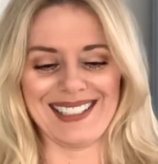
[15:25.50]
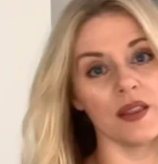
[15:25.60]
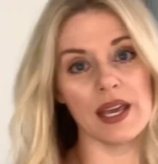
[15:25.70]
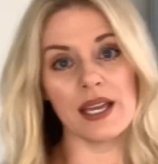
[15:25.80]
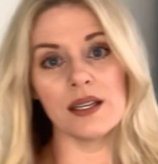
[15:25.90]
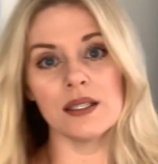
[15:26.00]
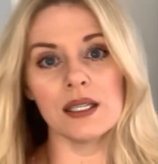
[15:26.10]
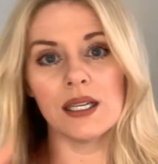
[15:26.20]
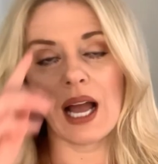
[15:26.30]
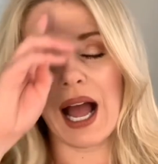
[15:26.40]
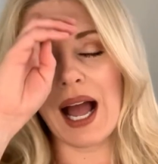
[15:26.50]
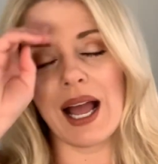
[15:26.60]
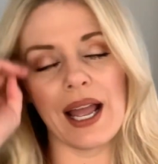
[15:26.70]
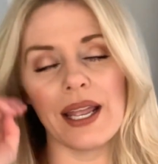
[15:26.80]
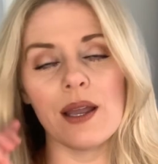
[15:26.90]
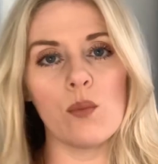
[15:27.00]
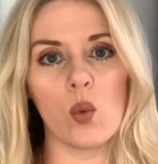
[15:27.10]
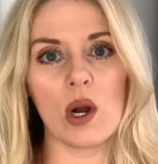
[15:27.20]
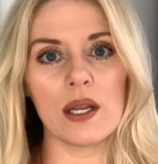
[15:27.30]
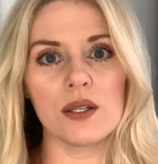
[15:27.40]
Then I am
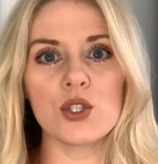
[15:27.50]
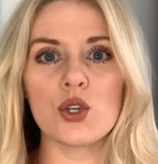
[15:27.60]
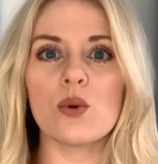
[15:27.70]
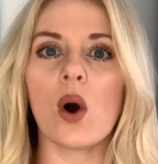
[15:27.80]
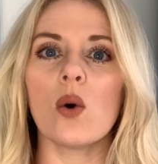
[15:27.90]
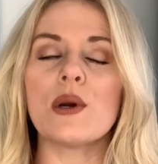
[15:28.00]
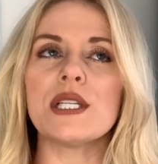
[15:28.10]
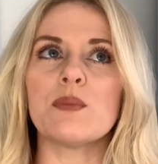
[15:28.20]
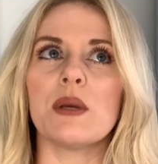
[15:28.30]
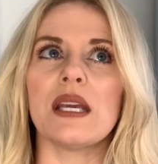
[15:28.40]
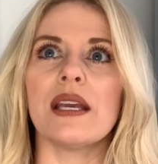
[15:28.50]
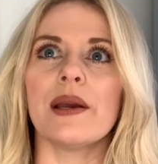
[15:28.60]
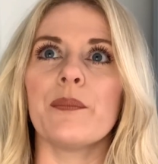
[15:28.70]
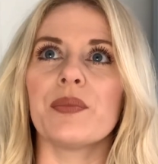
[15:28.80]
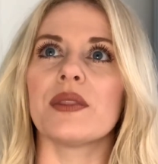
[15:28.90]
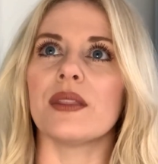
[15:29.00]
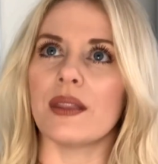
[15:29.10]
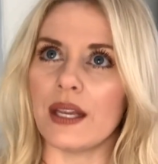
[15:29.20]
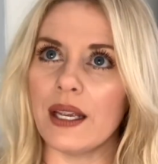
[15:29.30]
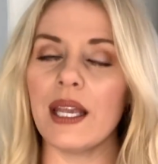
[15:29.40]
one to always be
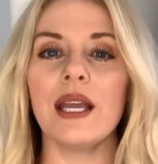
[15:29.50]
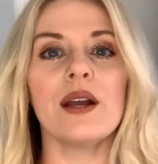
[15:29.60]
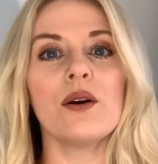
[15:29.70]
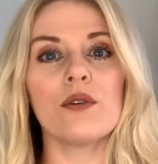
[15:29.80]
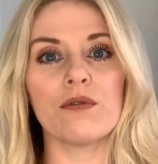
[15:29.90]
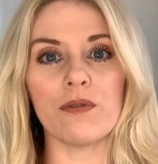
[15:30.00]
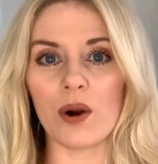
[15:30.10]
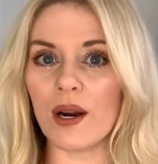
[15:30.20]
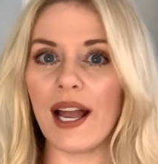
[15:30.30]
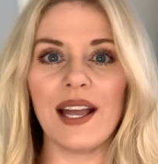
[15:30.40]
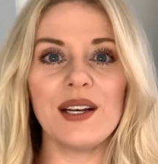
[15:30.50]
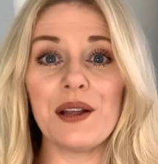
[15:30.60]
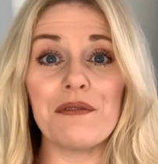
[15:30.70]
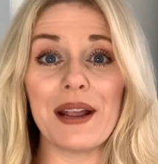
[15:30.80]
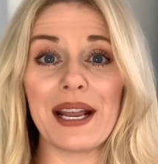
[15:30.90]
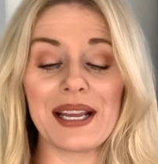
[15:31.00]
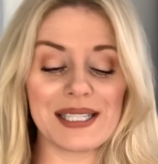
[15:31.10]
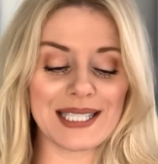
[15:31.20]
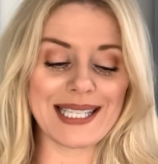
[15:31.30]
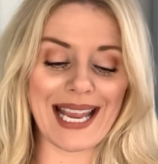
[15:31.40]
thinking far ahead in
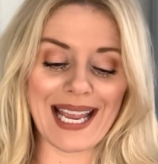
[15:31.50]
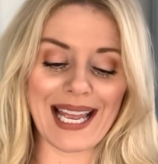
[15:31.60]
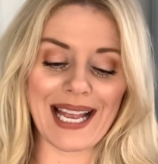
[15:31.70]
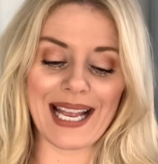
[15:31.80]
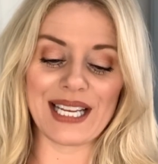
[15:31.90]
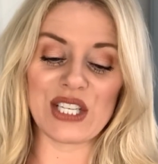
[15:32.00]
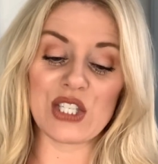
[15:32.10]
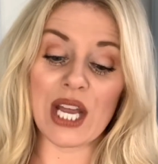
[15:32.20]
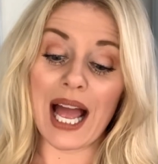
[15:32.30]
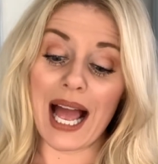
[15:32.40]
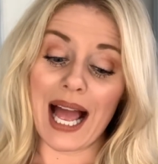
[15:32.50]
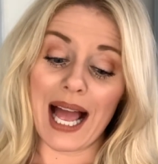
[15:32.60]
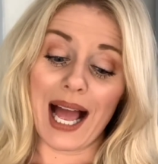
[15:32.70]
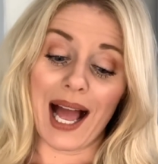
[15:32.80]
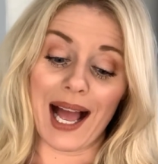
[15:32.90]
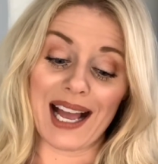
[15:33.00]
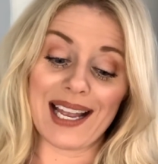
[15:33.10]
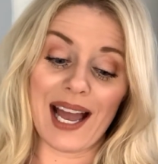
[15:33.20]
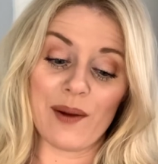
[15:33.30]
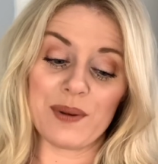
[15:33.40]
advance, and I
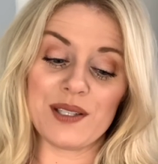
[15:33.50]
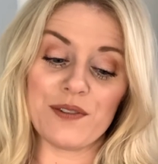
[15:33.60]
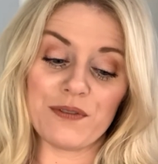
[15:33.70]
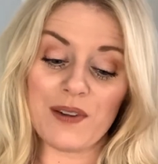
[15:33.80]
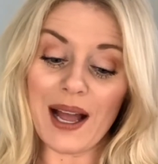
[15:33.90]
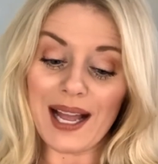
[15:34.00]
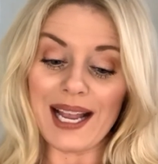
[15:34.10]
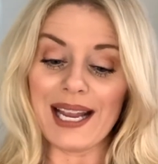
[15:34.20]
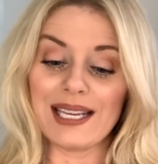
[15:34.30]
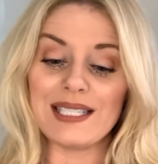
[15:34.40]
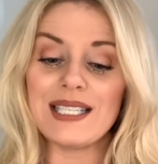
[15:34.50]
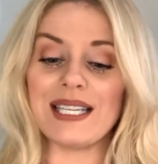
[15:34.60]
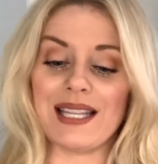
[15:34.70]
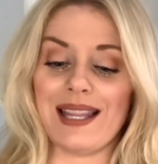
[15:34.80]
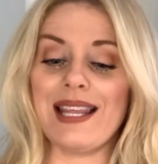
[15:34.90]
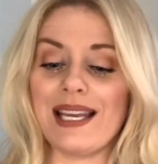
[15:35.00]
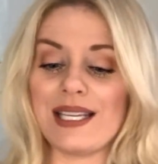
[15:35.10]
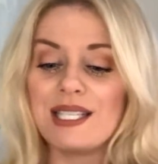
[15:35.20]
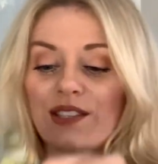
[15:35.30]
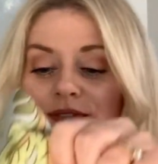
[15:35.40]
happened to find
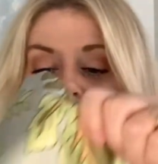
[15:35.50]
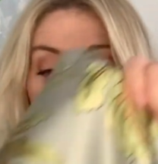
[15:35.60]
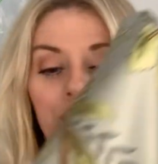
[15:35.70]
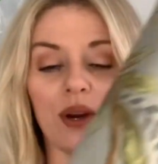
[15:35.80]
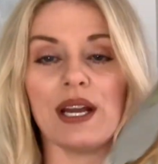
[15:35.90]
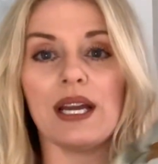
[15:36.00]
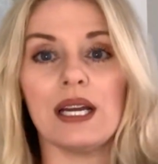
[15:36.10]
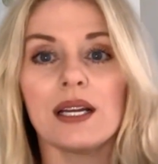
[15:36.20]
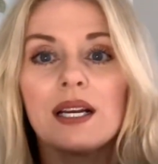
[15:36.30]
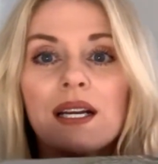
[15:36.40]
this fabric.